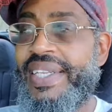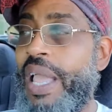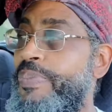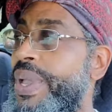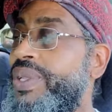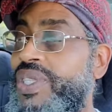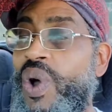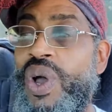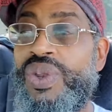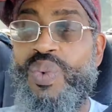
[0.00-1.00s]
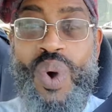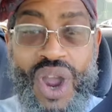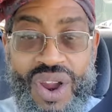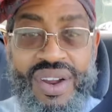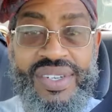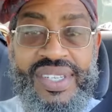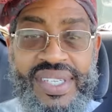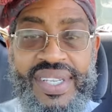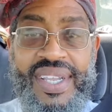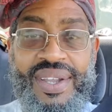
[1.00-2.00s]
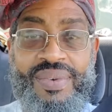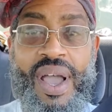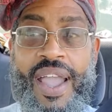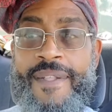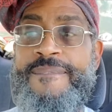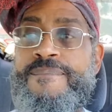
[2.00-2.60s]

they built on words, right?